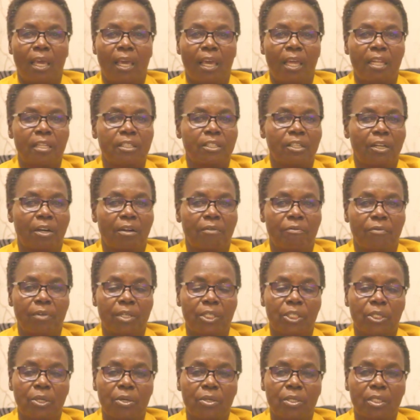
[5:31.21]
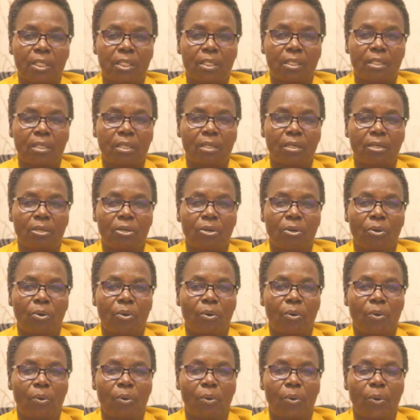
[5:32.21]
and televisions
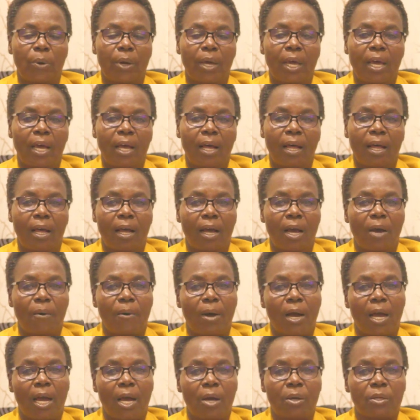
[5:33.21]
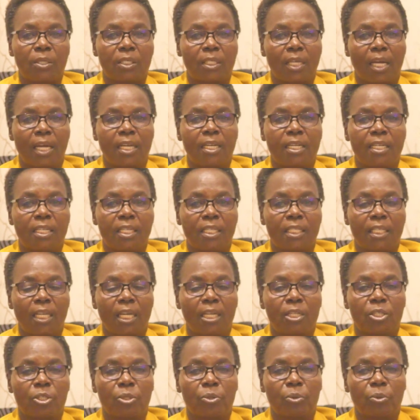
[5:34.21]
where our girls can
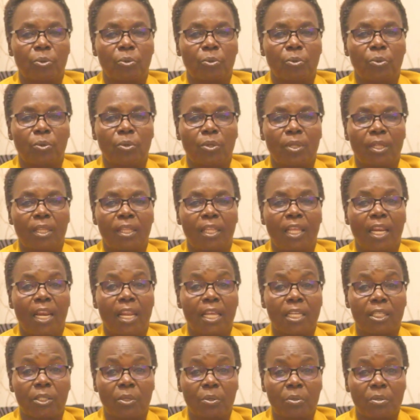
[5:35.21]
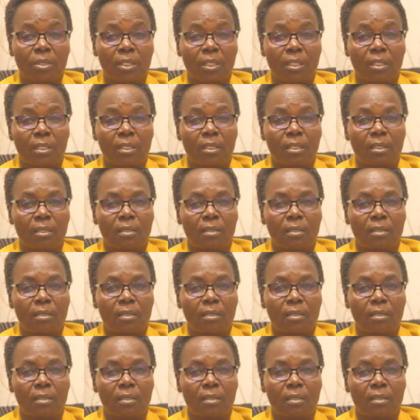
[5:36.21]
listen to the lessons